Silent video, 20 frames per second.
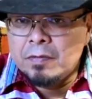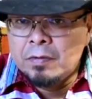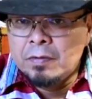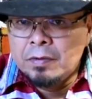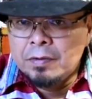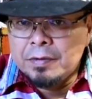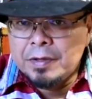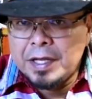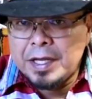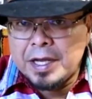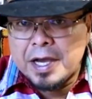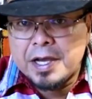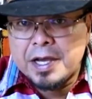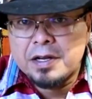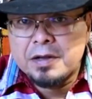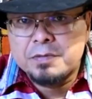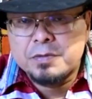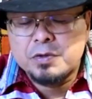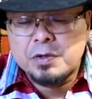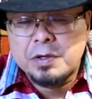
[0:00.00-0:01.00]
the
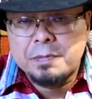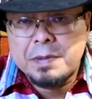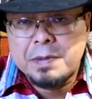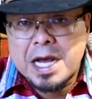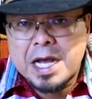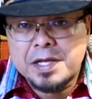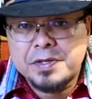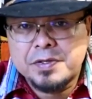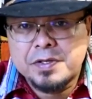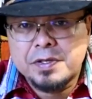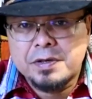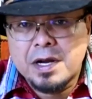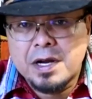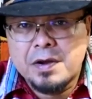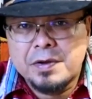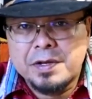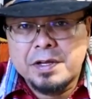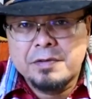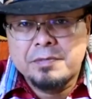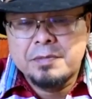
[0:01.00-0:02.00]
items we passed
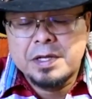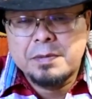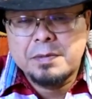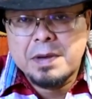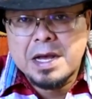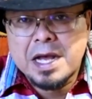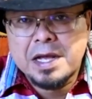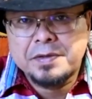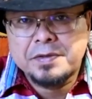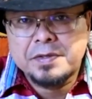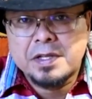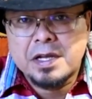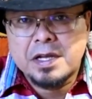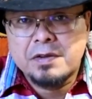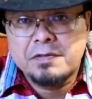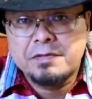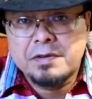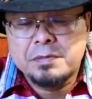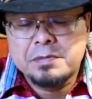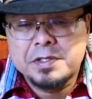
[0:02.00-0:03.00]
around have been passed
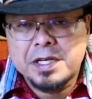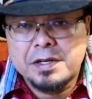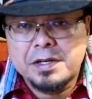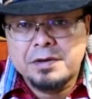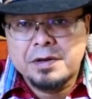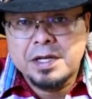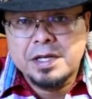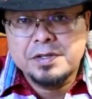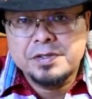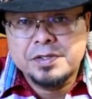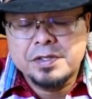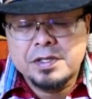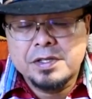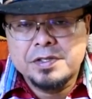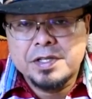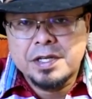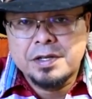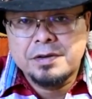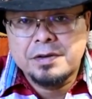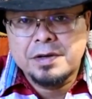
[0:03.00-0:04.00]
down from generation to
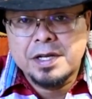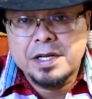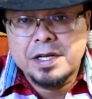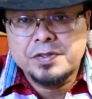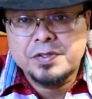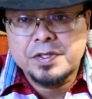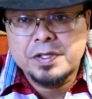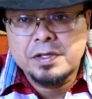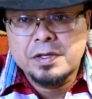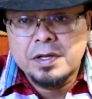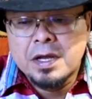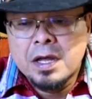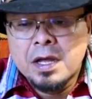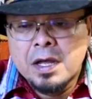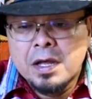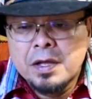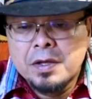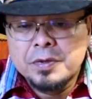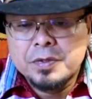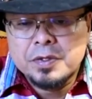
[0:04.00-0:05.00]
generation.
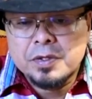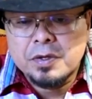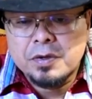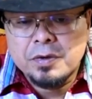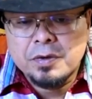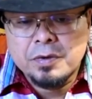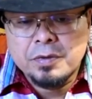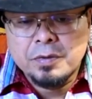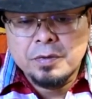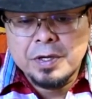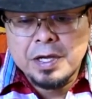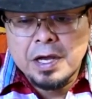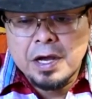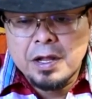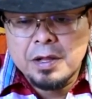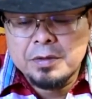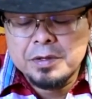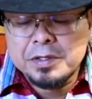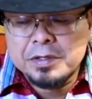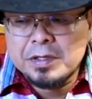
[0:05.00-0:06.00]
So we
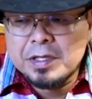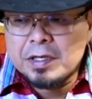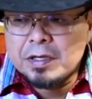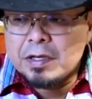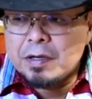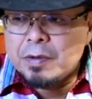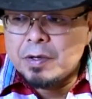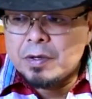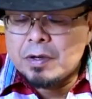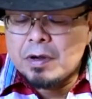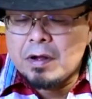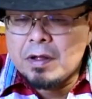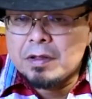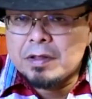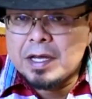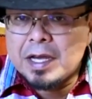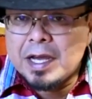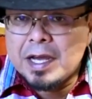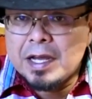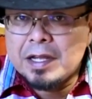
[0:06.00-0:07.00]
always think about all
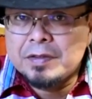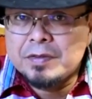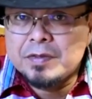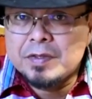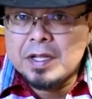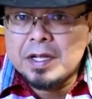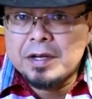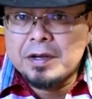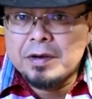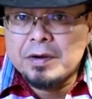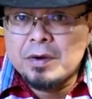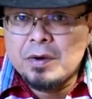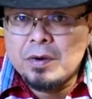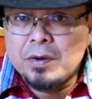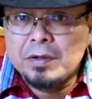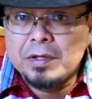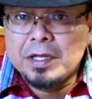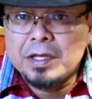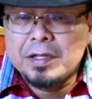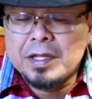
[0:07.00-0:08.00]
the hands that are
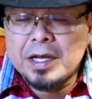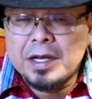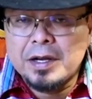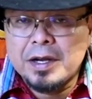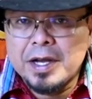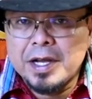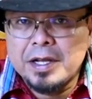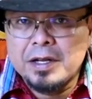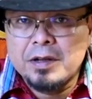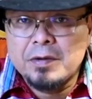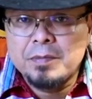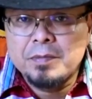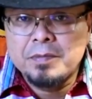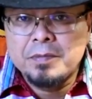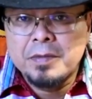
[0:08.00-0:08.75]
holding that item,